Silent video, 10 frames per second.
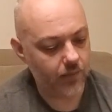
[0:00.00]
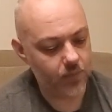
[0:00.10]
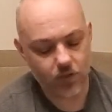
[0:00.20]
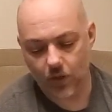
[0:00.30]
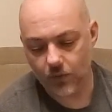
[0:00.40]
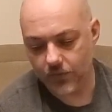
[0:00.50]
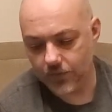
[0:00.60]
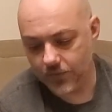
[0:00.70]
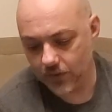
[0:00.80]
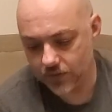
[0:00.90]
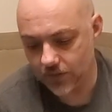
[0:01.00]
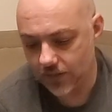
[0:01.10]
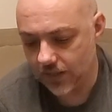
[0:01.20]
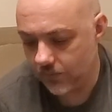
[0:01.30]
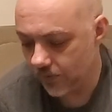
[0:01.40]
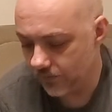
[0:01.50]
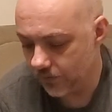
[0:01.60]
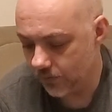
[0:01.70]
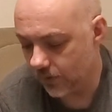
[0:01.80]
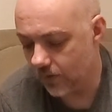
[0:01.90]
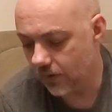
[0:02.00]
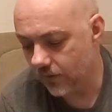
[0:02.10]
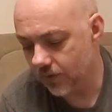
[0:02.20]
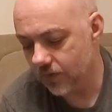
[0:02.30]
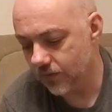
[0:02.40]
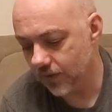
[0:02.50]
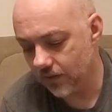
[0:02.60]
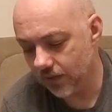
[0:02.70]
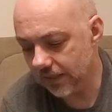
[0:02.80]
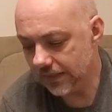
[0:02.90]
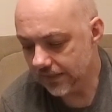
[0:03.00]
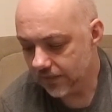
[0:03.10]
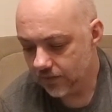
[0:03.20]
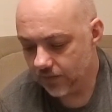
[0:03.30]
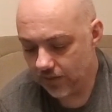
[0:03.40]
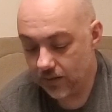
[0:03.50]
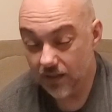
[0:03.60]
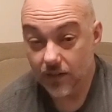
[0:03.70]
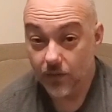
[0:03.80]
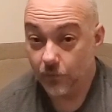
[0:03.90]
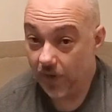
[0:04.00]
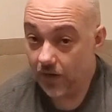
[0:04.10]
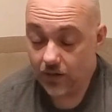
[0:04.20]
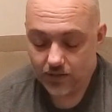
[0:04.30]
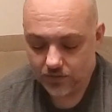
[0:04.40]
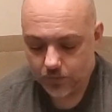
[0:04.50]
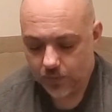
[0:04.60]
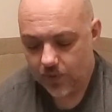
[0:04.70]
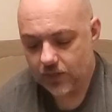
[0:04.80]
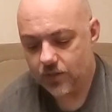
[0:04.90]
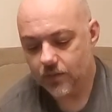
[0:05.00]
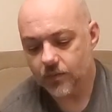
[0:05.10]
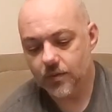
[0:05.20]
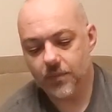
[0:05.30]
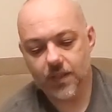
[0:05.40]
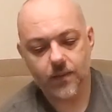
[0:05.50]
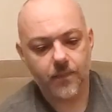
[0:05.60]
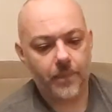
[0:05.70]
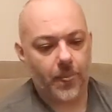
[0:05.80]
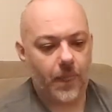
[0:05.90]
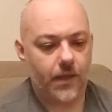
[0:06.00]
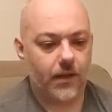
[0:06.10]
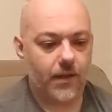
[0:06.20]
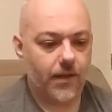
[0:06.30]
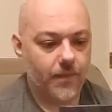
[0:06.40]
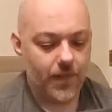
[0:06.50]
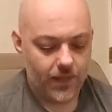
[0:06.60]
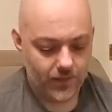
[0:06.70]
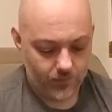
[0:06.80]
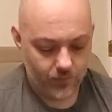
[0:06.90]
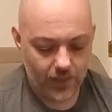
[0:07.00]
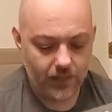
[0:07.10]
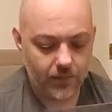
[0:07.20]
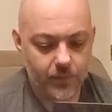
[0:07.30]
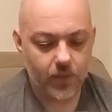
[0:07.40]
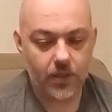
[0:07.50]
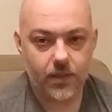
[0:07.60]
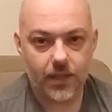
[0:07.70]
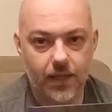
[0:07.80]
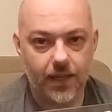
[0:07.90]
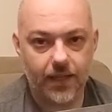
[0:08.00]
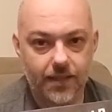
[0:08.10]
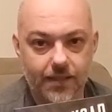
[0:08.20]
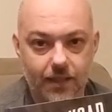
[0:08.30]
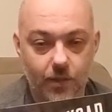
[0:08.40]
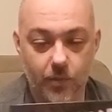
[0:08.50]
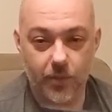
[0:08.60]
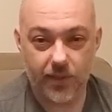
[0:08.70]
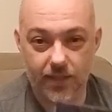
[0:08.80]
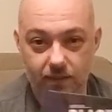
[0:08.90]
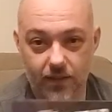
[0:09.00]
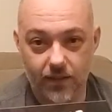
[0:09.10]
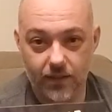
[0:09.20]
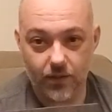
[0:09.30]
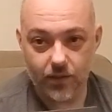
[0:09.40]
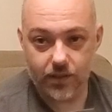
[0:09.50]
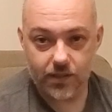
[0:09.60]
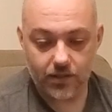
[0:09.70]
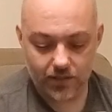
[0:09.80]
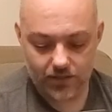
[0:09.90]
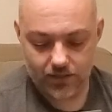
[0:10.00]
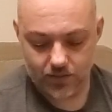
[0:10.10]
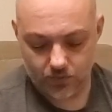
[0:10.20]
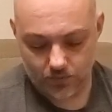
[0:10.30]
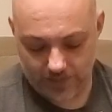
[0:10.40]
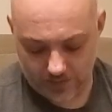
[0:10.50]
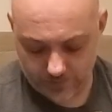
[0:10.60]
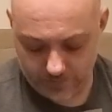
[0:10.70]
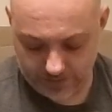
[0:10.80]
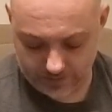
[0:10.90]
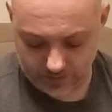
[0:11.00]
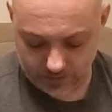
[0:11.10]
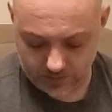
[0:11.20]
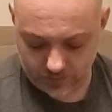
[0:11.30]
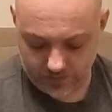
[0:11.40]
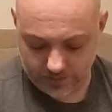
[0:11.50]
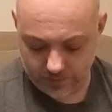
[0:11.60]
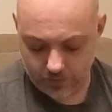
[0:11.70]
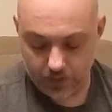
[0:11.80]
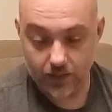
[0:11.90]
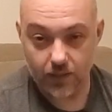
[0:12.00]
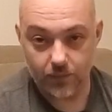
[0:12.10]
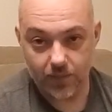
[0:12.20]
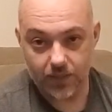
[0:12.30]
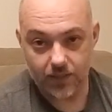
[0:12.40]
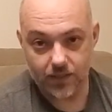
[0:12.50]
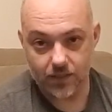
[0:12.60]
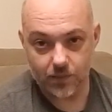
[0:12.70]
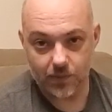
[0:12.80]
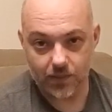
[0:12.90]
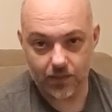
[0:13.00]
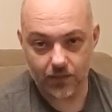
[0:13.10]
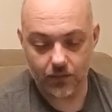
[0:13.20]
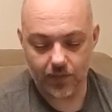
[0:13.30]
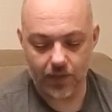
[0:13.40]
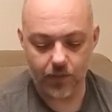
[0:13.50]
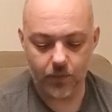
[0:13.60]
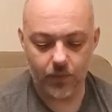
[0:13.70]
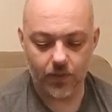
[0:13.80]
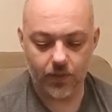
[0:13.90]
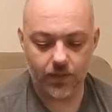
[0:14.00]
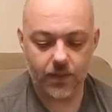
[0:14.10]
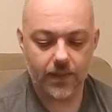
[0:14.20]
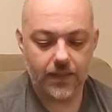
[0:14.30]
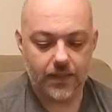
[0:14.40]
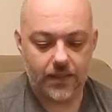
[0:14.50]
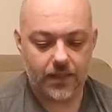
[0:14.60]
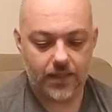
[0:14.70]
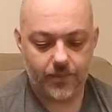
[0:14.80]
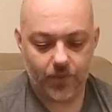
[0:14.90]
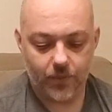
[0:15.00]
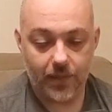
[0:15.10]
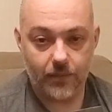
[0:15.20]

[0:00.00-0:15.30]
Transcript: So those Lagon Review are always very, very, very inspirational to me. One book that I guess I could have put in the ongoing series as well, but just wanted to put it in because this particular volume really blew my